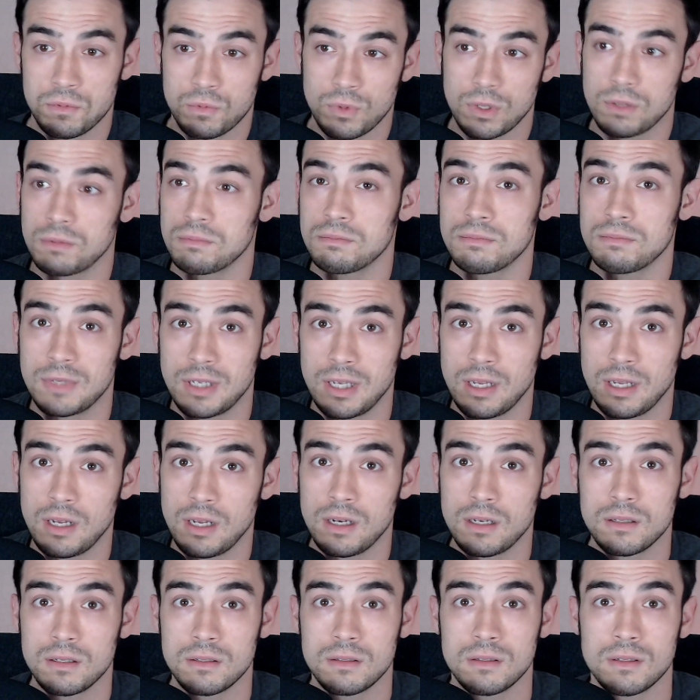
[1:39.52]
well
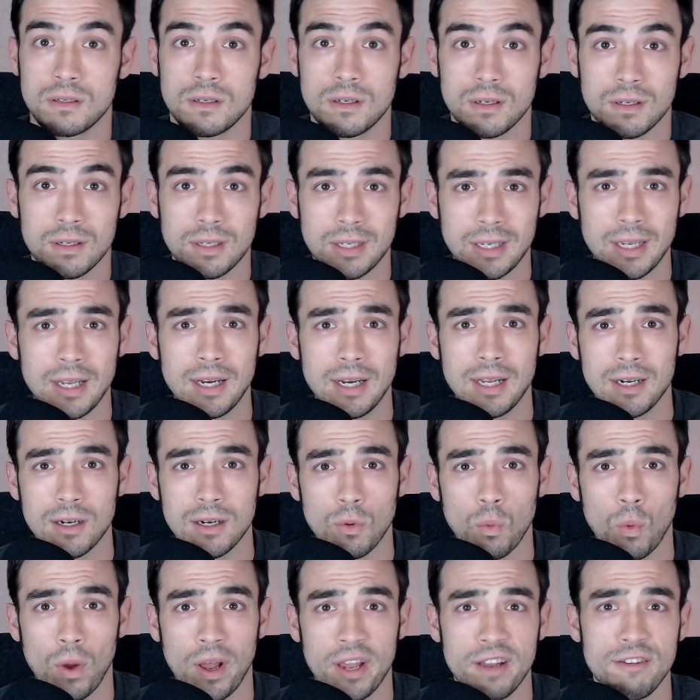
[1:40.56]
getting getting
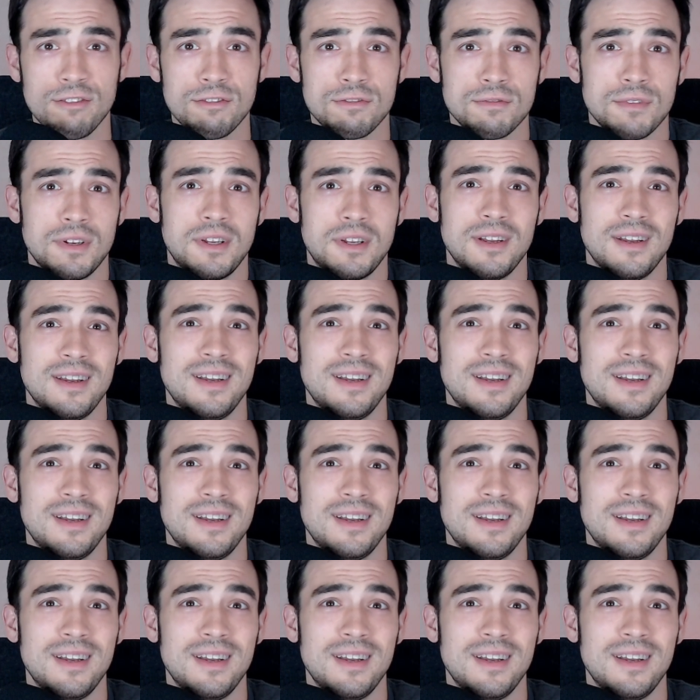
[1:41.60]
a wife